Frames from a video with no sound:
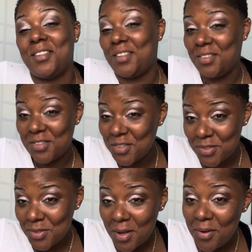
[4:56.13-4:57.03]
you
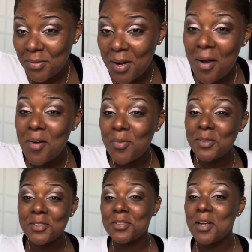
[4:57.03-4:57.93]
just don't know
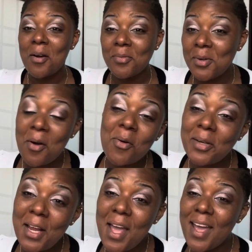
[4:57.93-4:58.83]
what you don't know
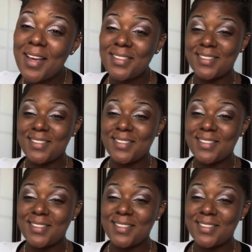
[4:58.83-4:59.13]
and ask.